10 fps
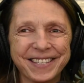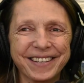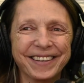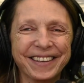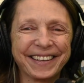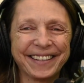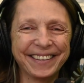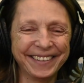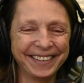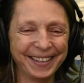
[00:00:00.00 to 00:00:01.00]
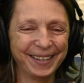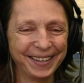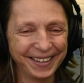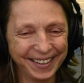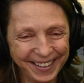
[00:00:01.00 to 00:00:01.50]
And
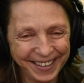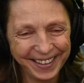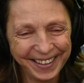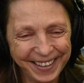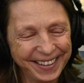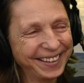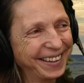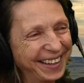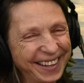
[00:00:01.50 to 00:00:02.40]
that'll be really